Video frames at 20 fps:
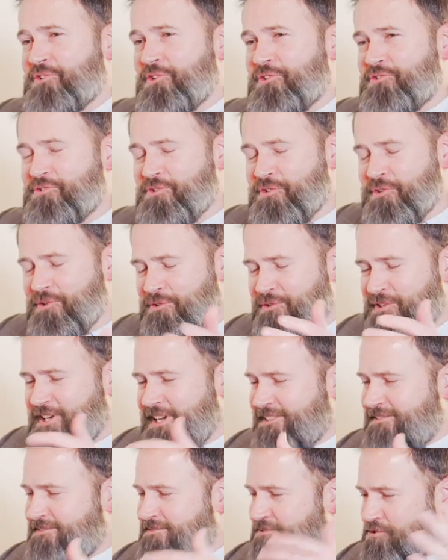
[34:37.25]
So
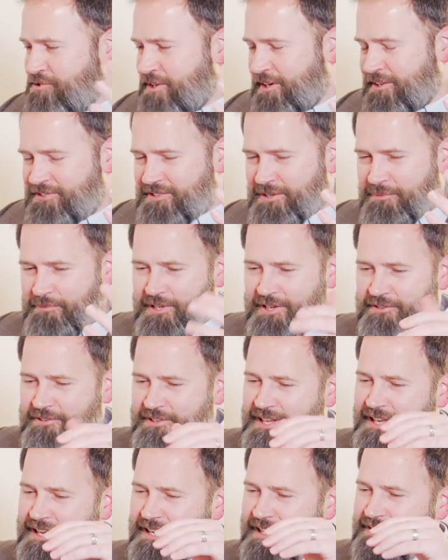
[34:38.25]
I start assembly every
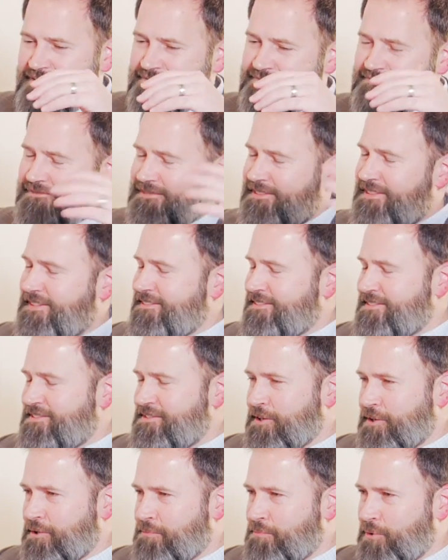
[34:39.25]
day,
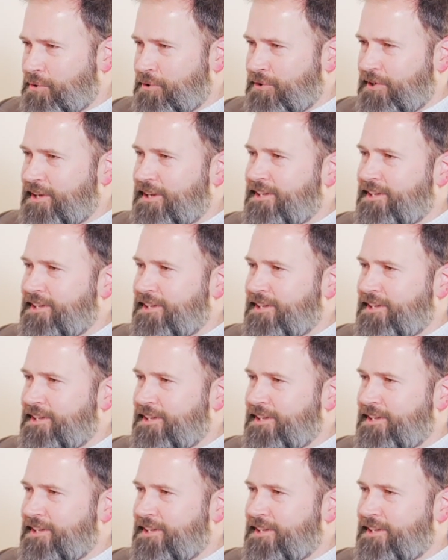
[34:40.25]
say good morning.